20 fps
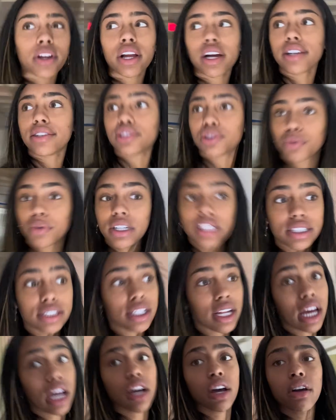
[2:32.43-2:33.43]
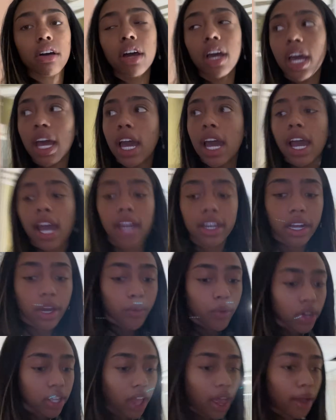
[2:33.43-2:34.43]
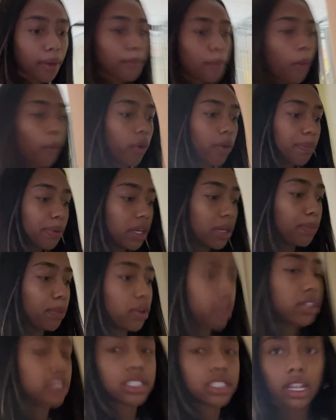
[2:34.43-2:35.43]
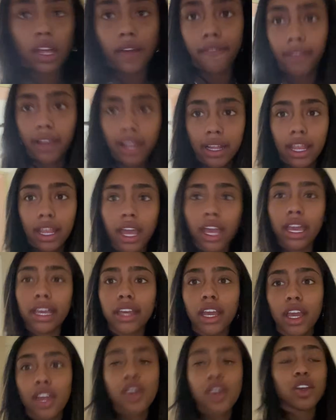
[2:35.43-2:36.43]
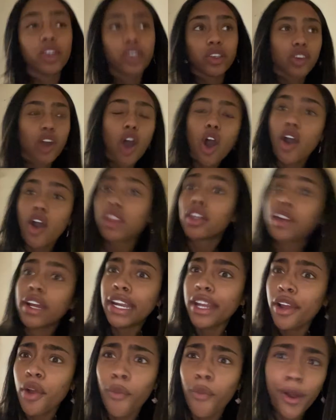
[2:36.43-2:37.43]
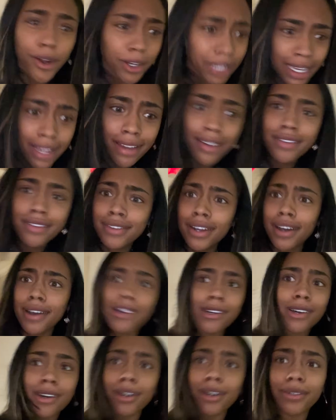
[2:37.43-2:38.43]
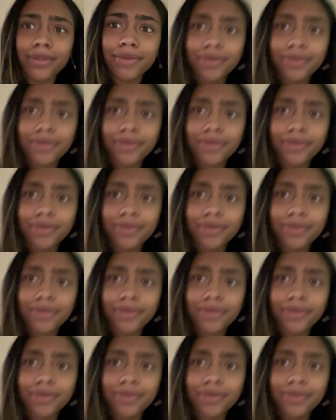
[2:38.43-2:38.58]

like sweets now and I want like more people and stuff like that. Y'all, they're in here working. And